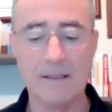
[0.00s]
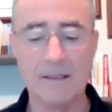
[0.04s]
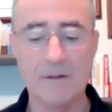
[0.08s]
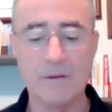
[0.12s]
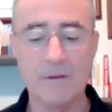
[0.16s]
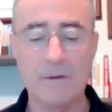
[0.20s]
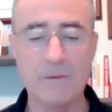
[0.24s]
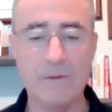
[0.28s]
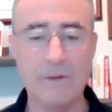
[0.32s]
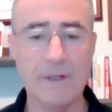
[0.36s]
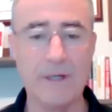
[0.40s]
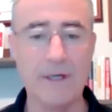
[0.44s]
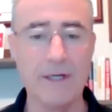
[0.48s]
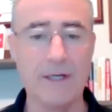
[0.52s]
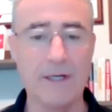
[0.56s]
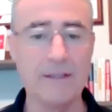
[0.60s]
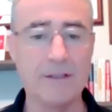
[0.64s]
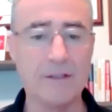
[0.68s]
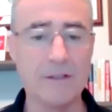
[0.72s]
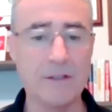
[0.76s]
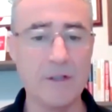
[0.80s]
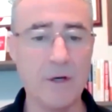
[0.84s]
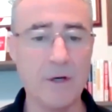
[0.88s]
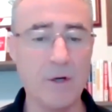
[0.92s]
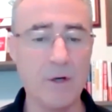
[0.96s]
Well, very good.
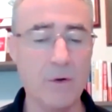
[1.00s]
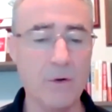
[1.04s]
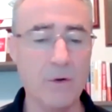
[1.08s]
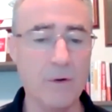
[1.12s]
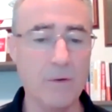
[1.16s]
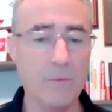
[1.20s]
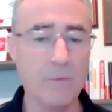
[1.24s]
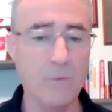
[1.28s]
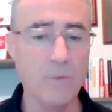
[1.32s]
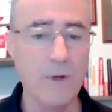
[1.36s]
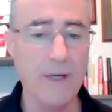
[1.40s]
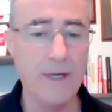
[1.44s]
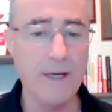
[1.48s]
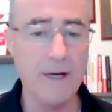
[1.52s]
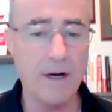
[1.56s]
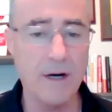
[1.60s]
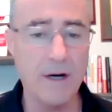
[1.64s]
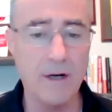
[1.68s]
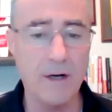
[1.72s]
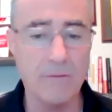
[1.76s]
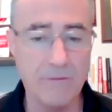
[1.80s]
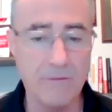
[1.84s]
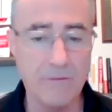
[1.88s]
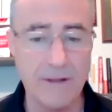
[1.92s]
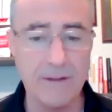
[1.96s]
So we
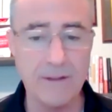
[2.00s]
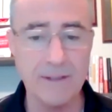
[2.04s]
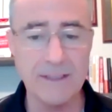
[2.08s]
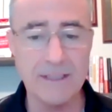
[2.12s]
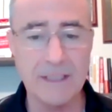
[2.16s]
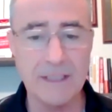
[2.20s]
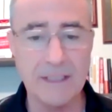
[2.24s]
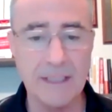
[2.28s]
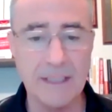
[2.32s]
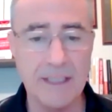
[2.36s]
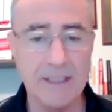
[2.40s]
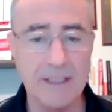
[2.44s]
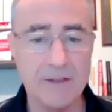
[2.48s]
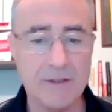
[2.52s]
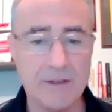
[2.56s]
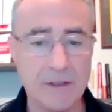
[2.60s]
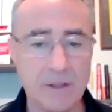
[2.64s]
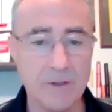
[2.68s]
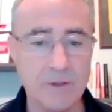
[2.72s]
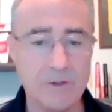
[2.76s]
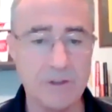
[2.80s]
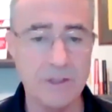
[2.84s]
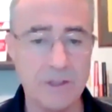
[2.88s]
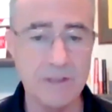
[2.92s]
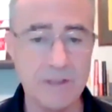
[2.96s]
are Veterans Cleaning
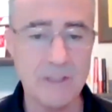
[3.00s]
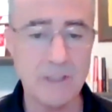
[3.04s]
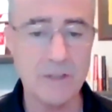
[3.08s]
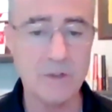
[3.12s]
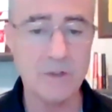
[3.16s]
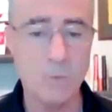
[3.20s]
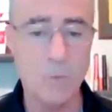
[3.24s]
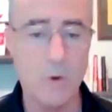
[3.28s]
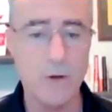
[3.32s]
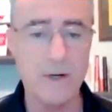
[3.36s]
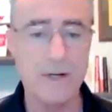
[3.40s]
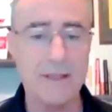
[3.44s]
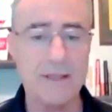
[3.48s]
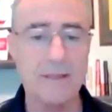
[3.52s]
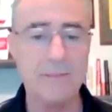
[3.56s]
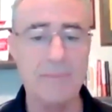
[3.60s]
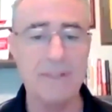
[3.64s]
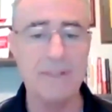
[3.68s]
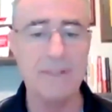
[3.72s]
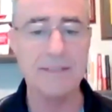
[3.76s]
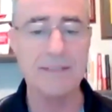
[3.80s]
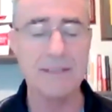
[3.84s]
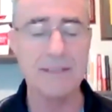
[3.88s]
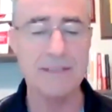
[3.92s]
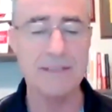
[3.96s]
Solutions is one of the
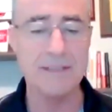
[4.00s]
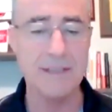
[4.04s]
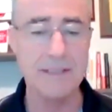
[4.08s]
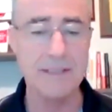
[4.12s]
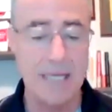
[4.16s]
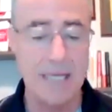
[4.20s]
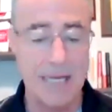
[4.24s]
businesses.